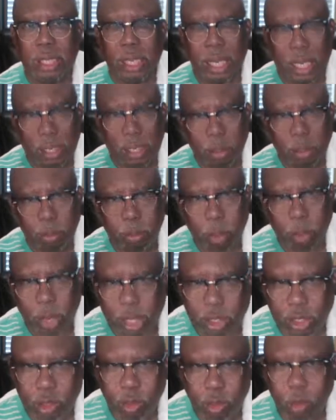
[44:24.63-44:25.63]
and the
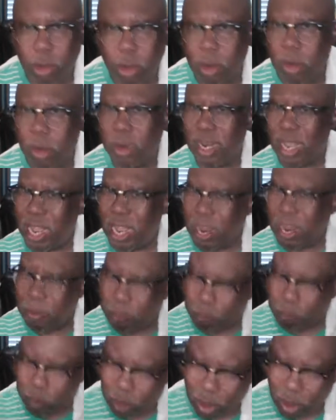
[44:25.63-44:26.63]
preach word and
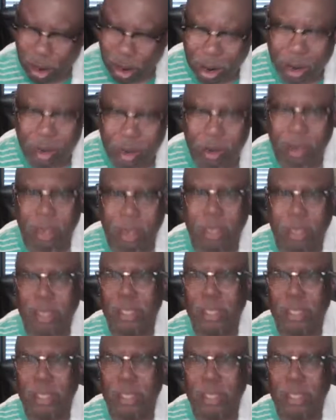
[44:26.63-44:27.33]
prayer.